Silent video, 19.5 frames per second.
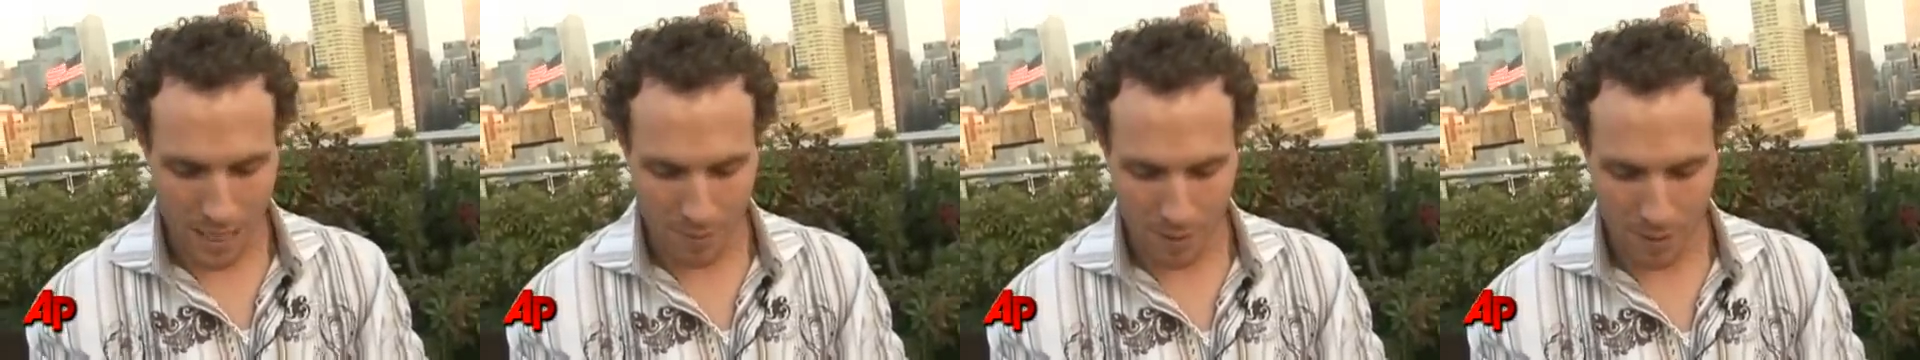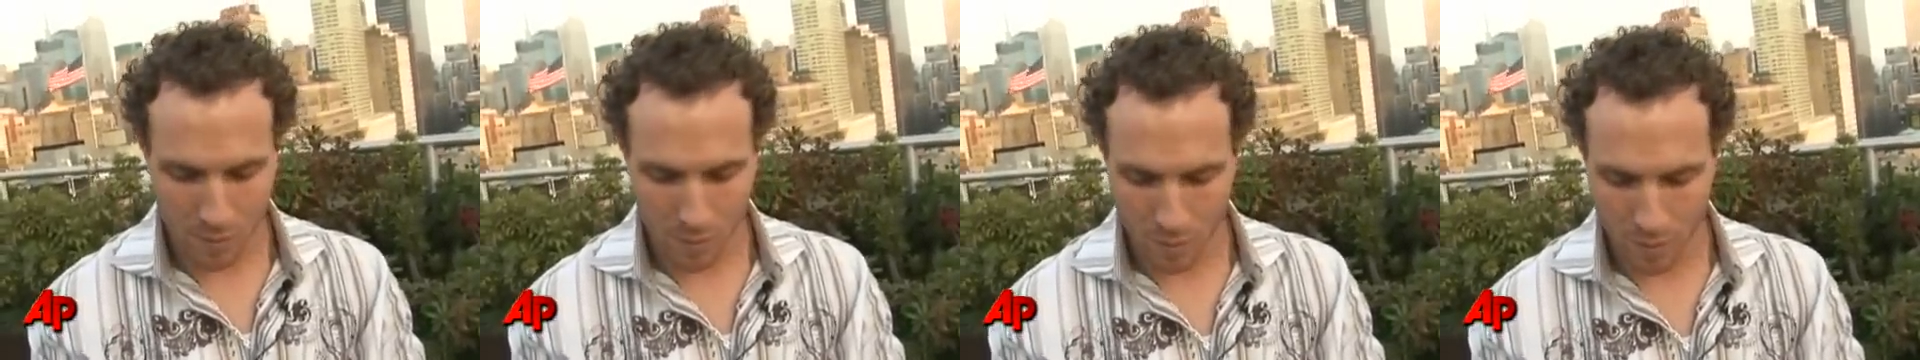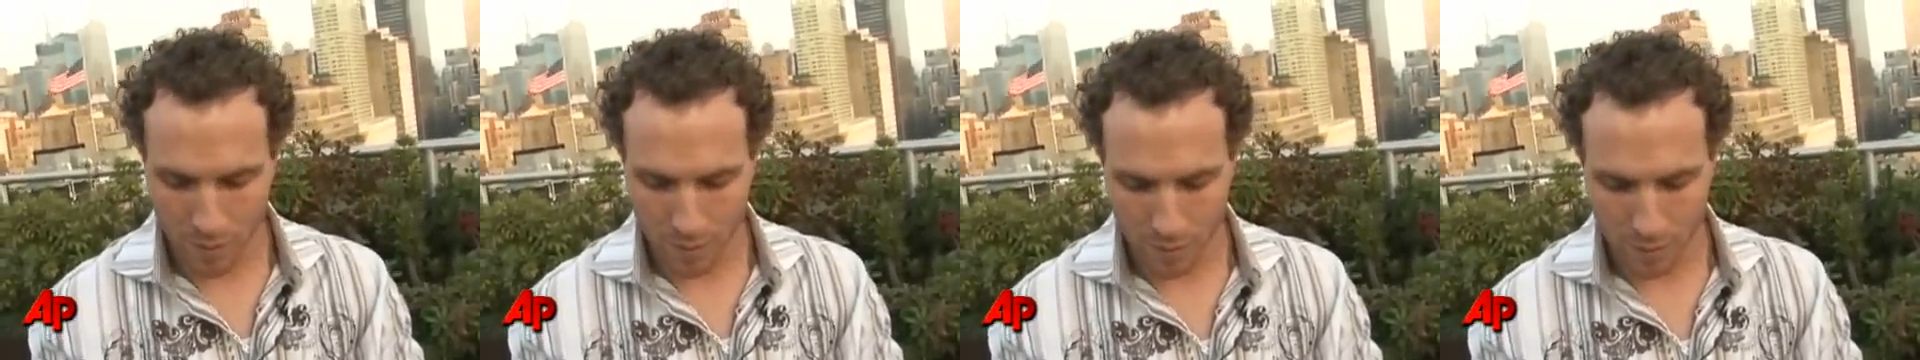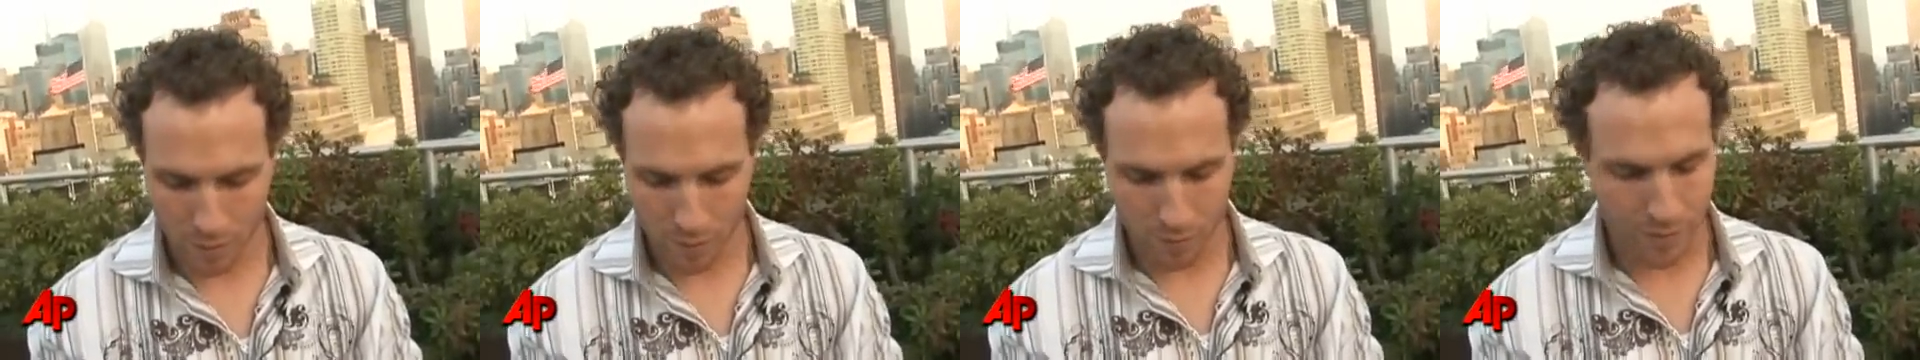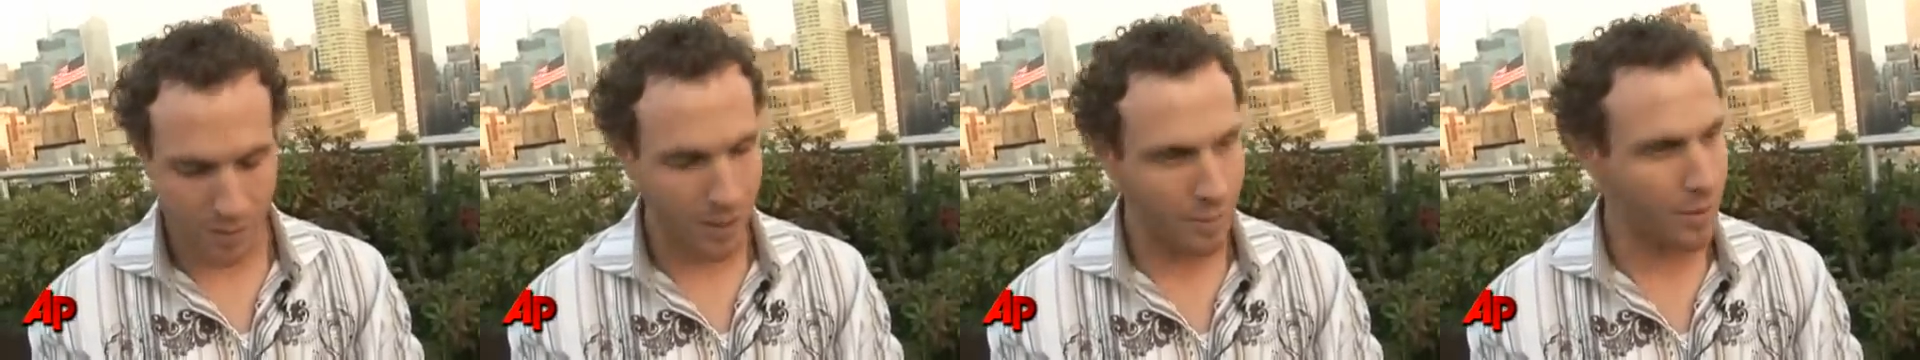how many more
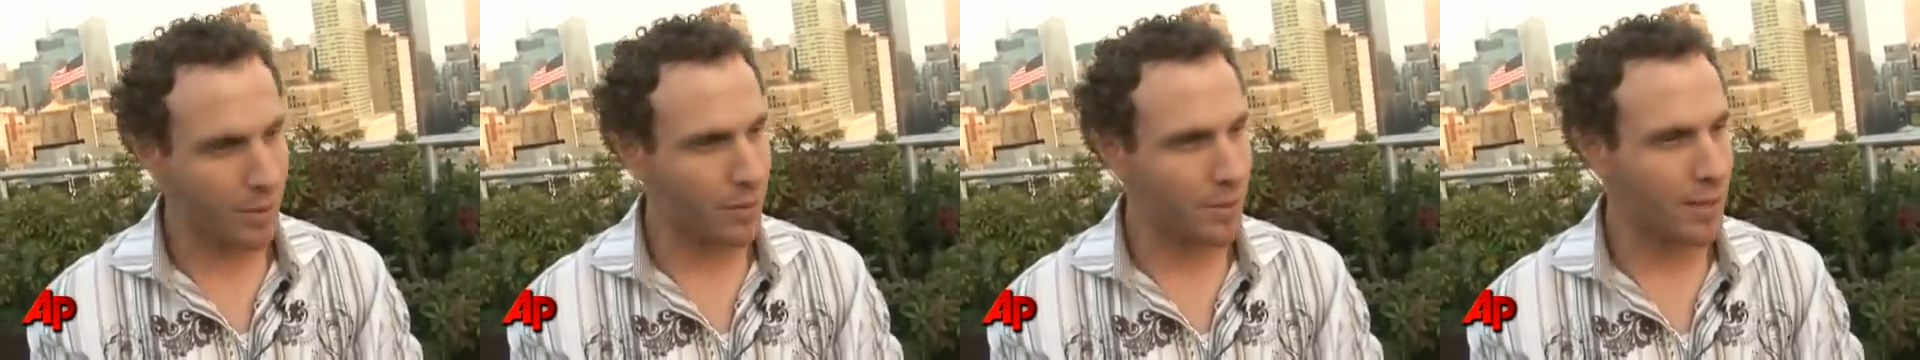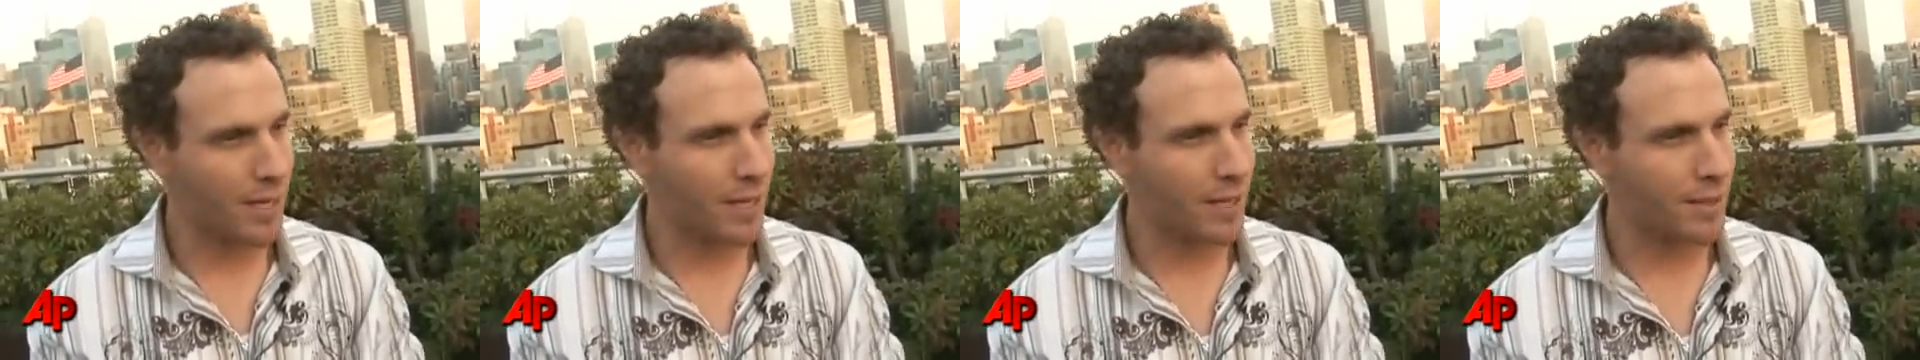people see me with